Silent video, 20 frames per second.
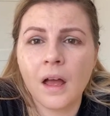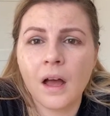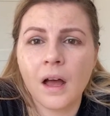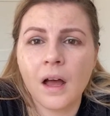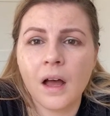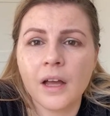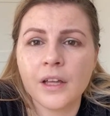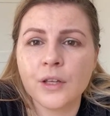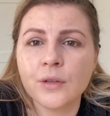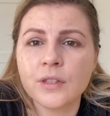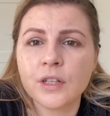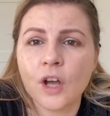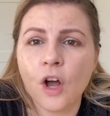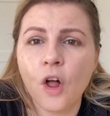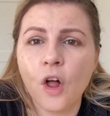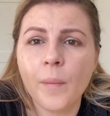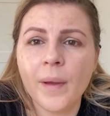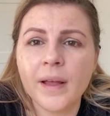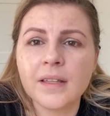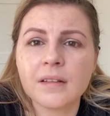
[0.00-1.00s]
Uh, use a
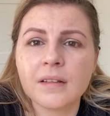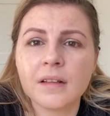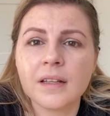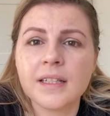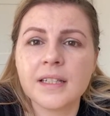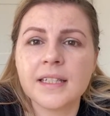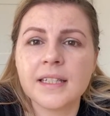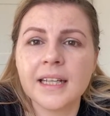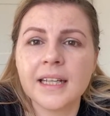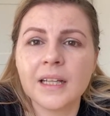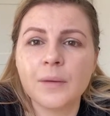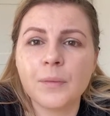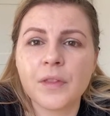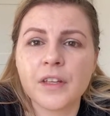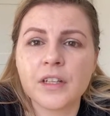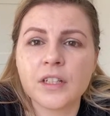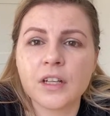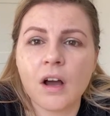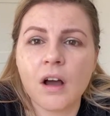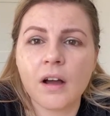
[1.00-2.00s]
kohl pencil and seal it with a
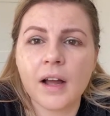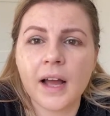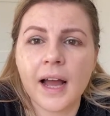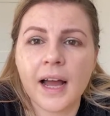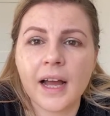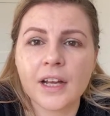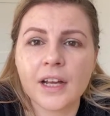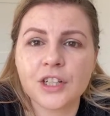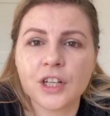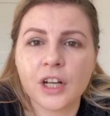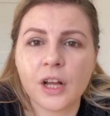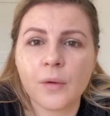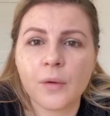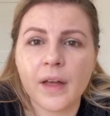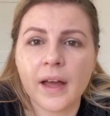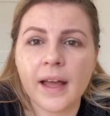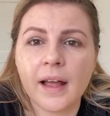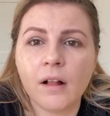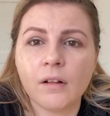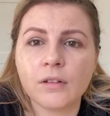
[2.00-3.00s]
darker eyeshadow
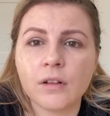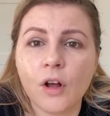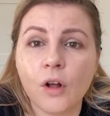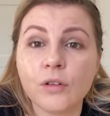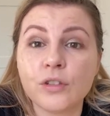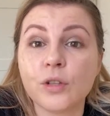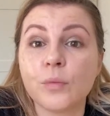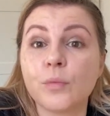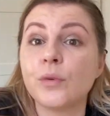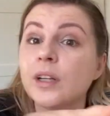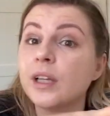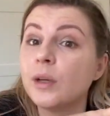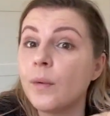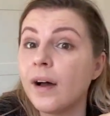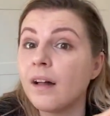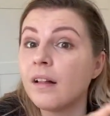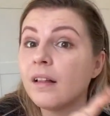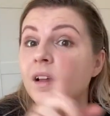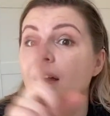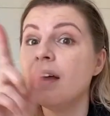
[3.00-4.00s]
that hold, holds up really
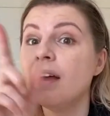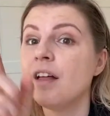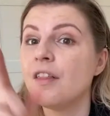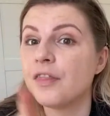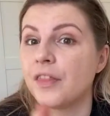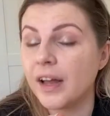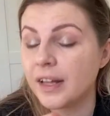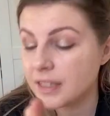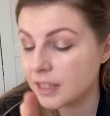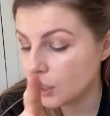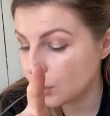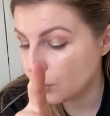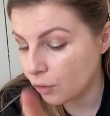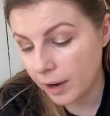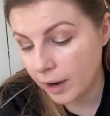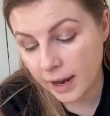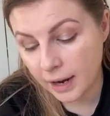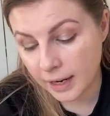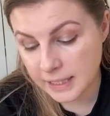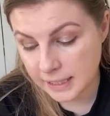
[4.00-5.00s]
well. That's a
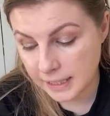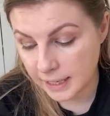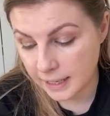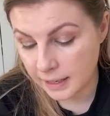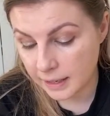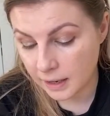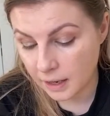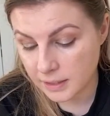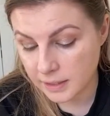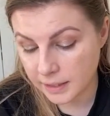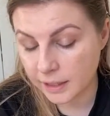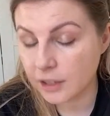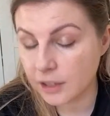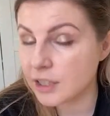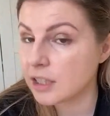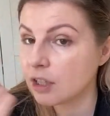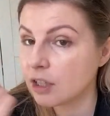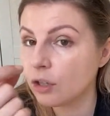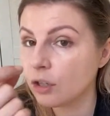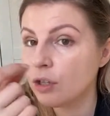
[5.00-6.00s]
great idea because I could
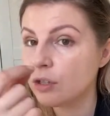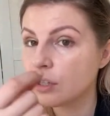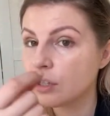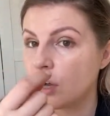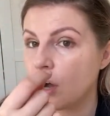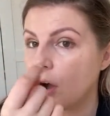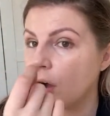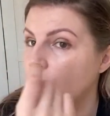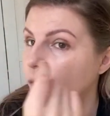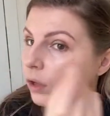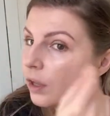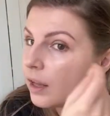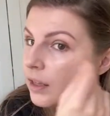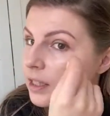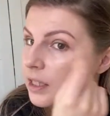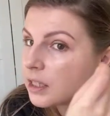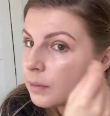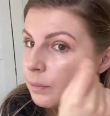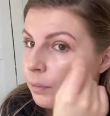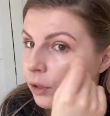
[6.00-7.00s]
still use a kohl and
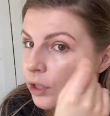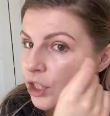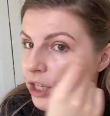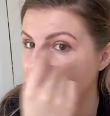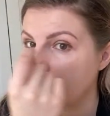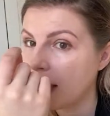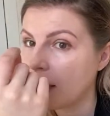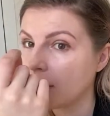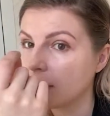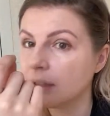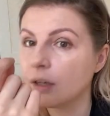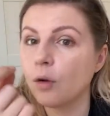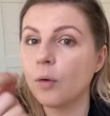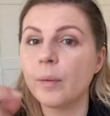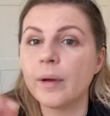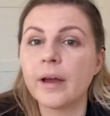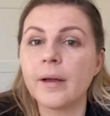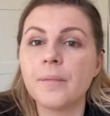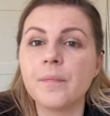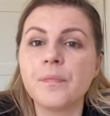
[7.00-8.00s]
smudge it out a little
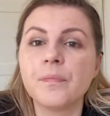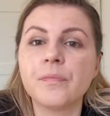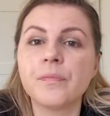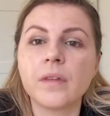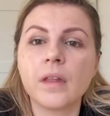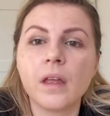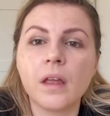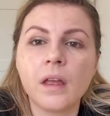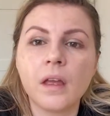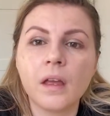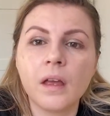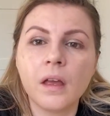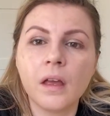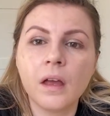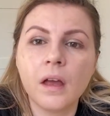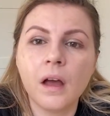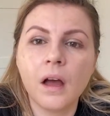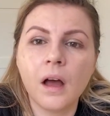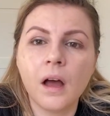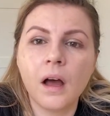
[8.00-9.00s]
bit.
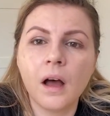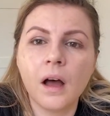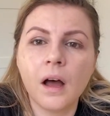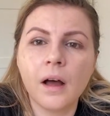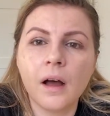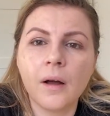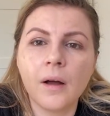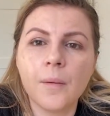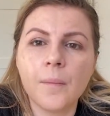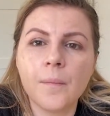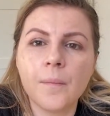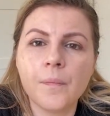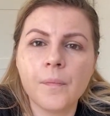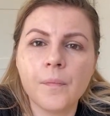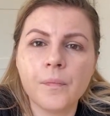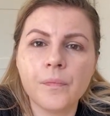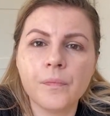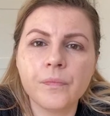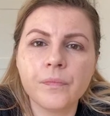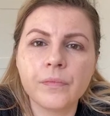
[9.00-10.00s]

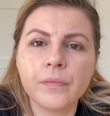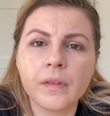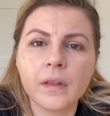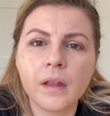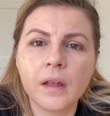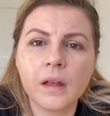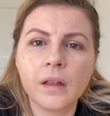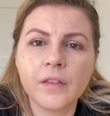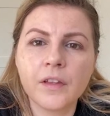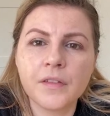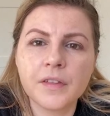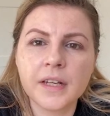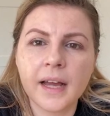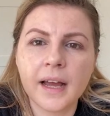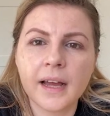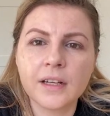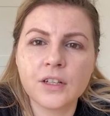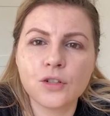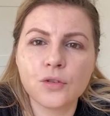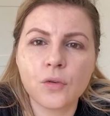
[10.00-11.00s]
Um, the other day
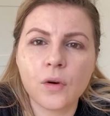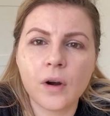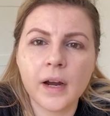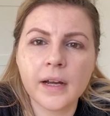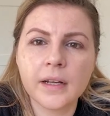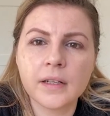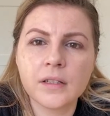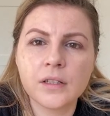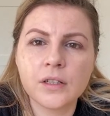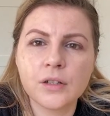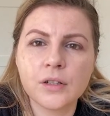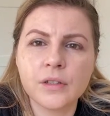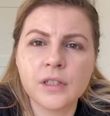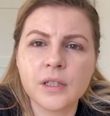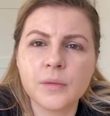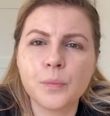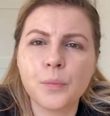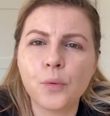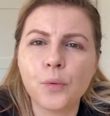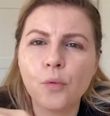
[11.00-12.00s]
I tried to
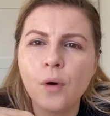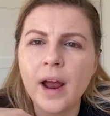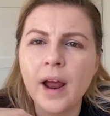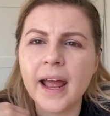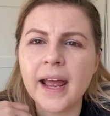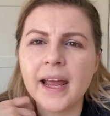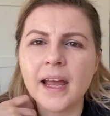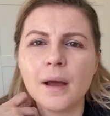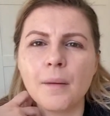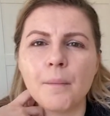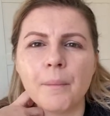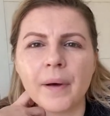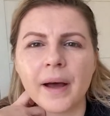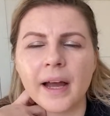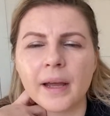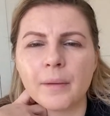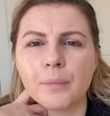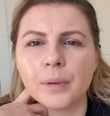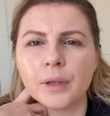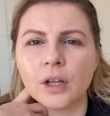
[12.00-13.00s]
spray
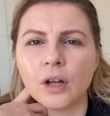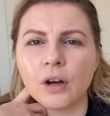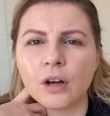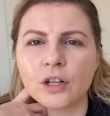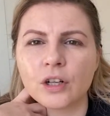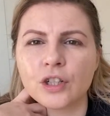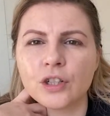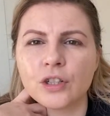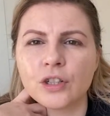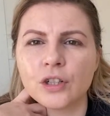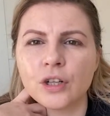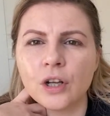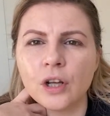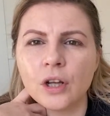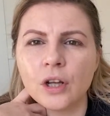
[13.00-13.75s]
by blush.